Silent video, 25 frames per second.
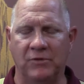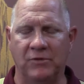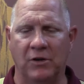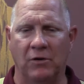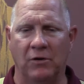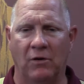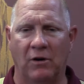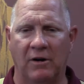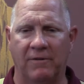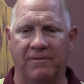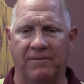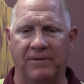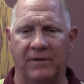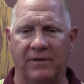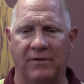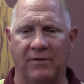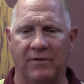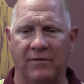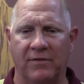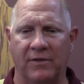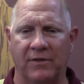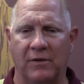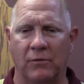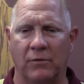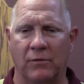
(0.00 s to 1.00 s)
you know,
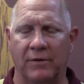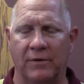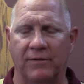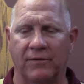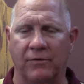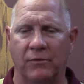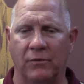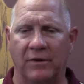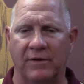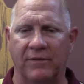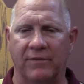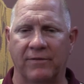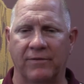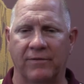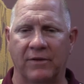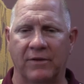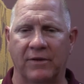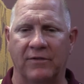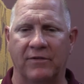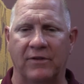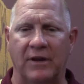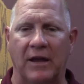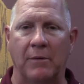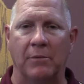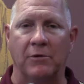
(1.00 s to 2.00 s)
offensively, we've we've
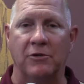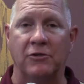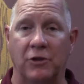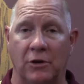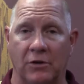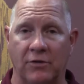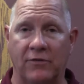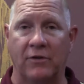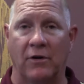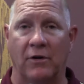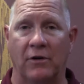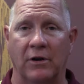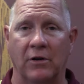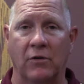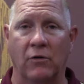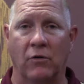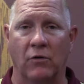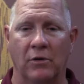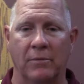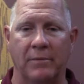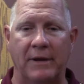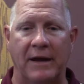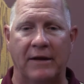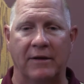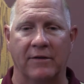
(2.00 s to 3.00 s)
established our starting
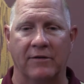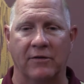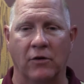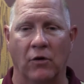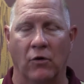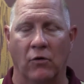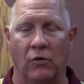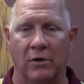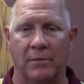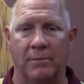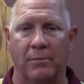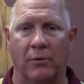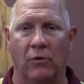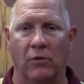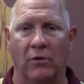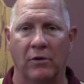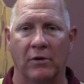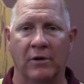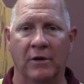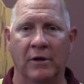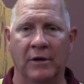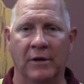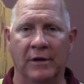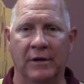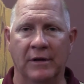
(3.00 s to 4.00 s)
quarterback as Corey
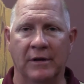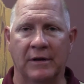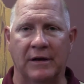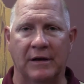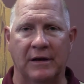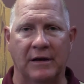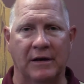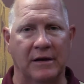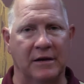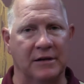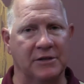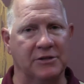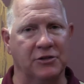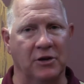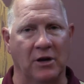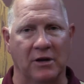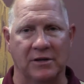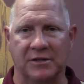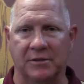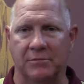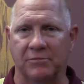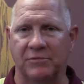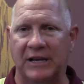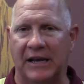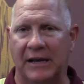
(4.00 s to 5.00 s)
Bourne. Uh, saw
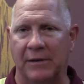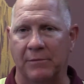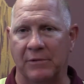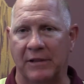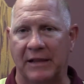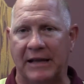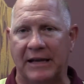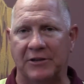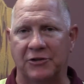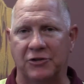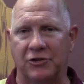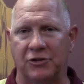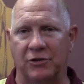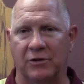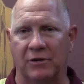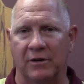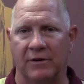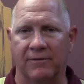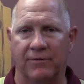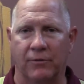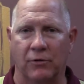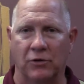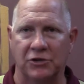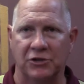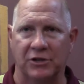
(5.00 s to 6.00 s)
some time last year.
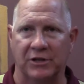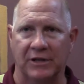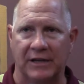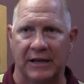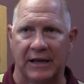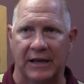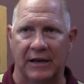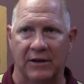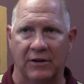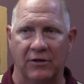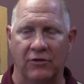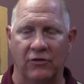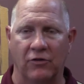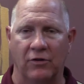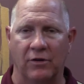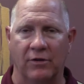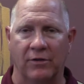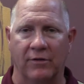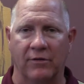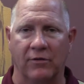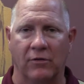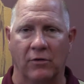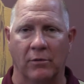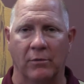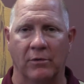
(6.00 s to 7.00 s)
Unfortunately, got injured in
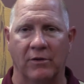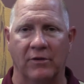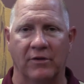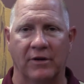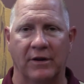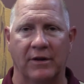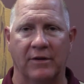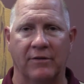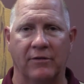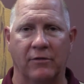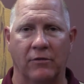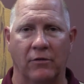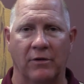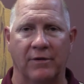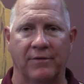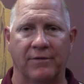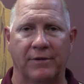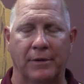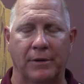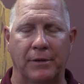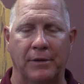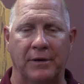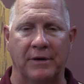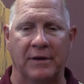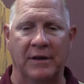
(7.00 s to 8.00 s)
the scrimmage against
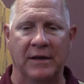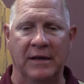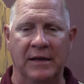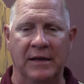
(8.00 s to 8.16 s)
Griffith and